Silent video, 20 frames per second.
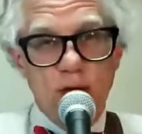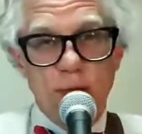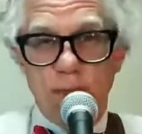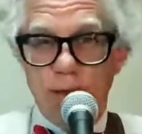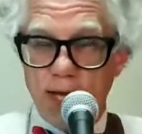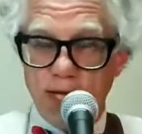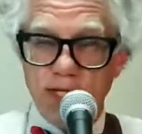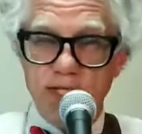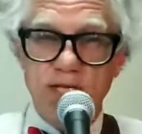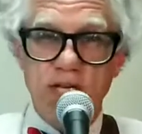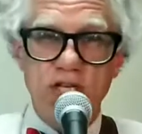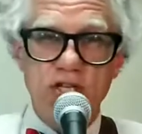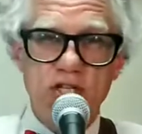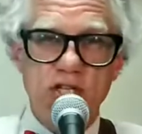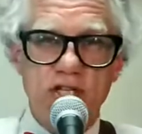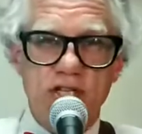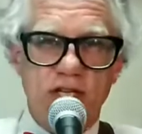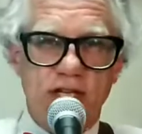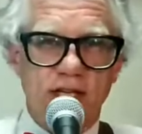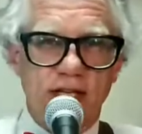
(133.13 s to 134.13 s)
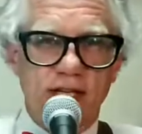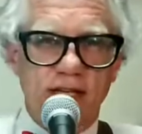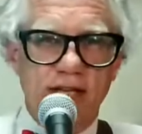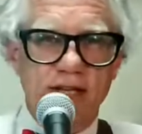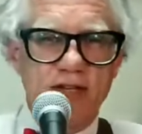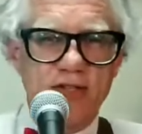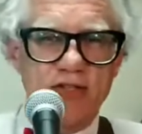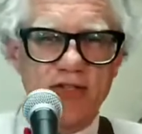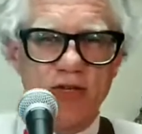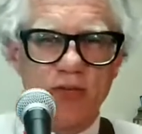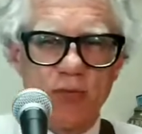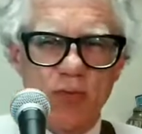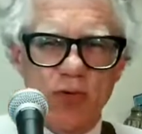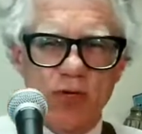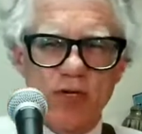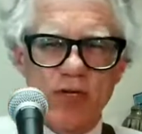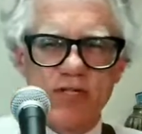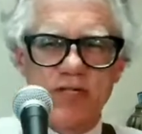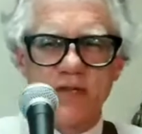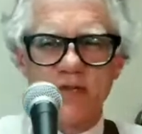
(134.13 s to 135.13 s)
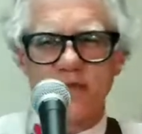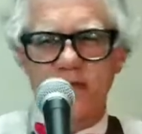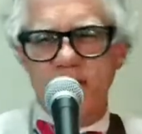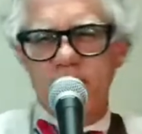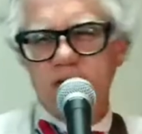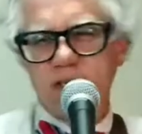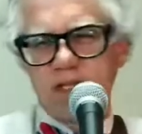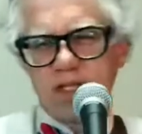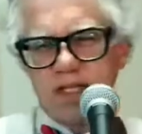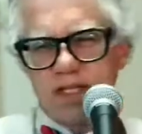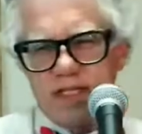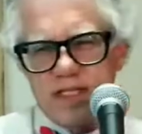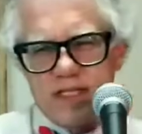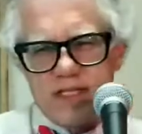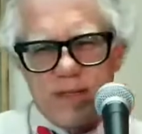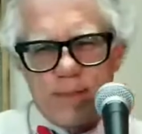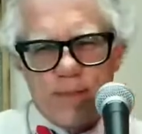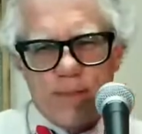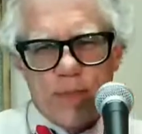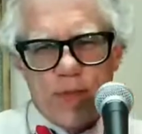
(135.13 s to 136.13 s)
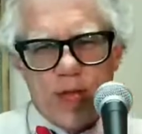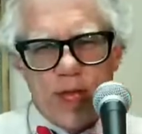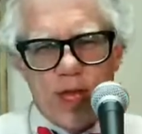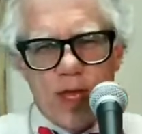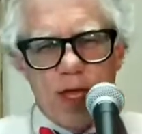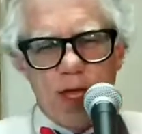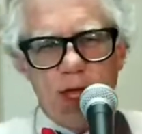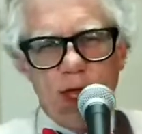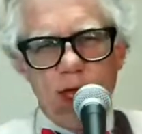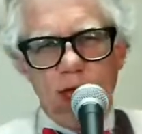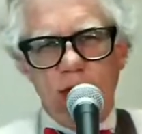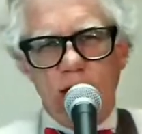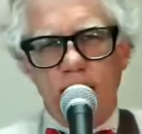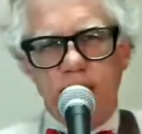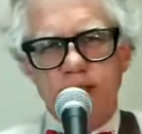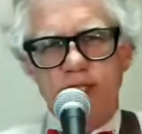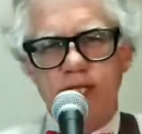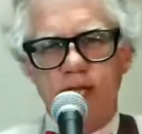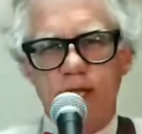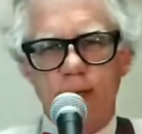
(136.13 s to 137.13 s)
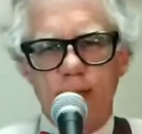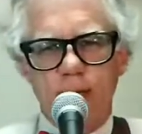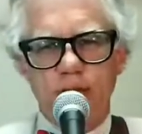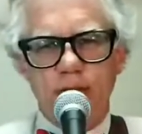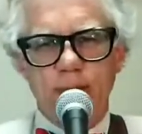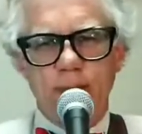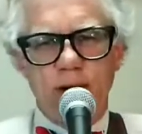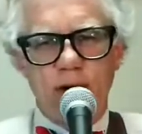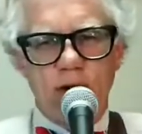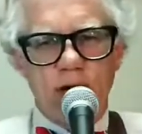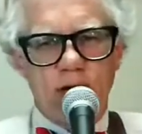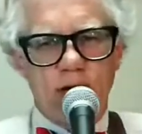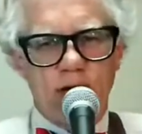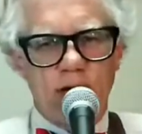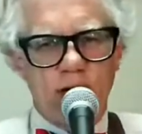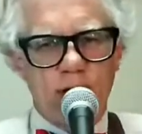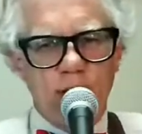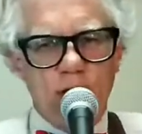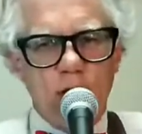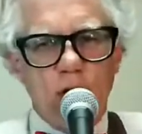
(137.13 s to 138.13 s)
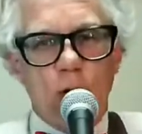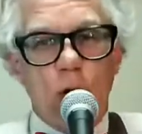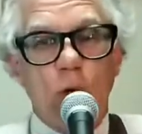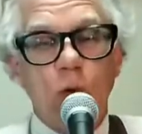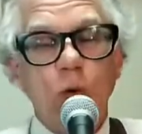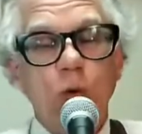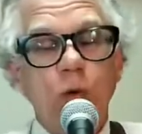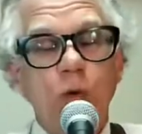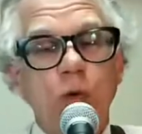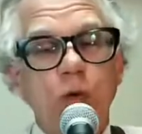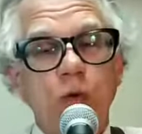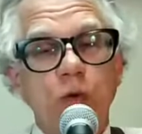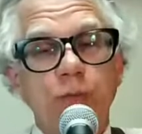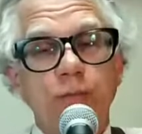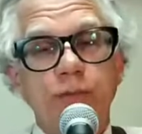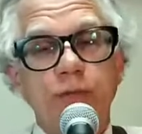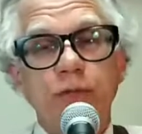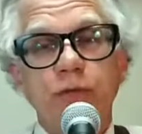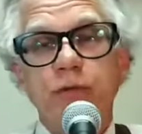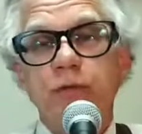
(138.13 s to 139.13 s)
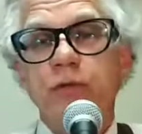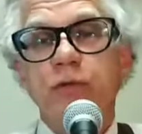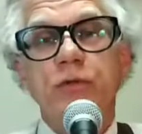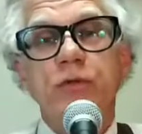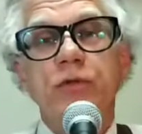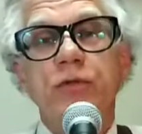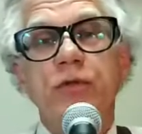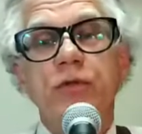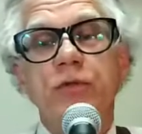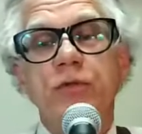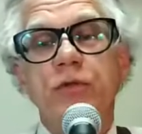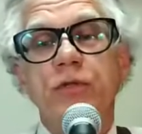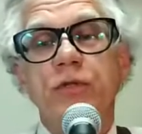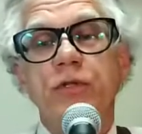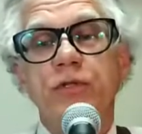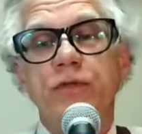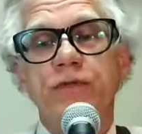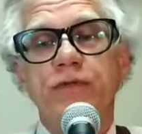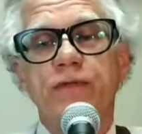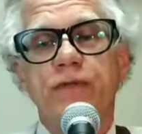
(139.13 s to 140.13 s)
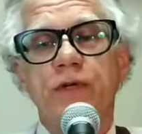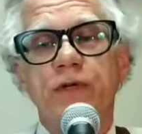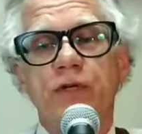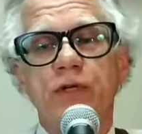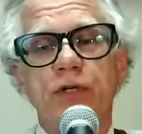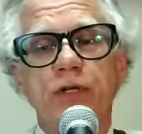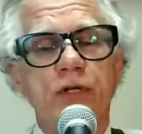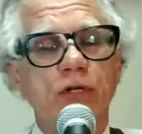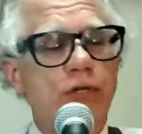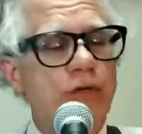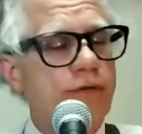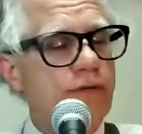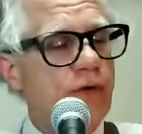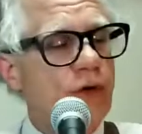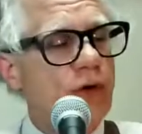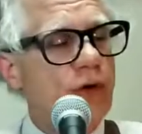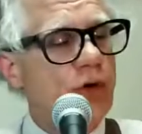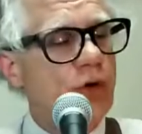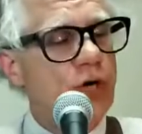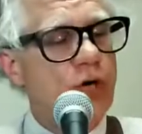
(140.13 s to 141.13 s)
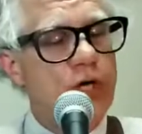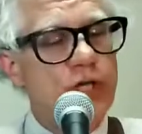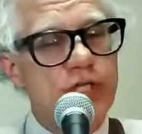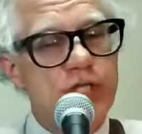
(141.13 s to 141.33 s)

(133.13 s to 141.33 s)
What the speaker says: pay attention to letters and words and funny things. And celebrate America. Oh, beautiful for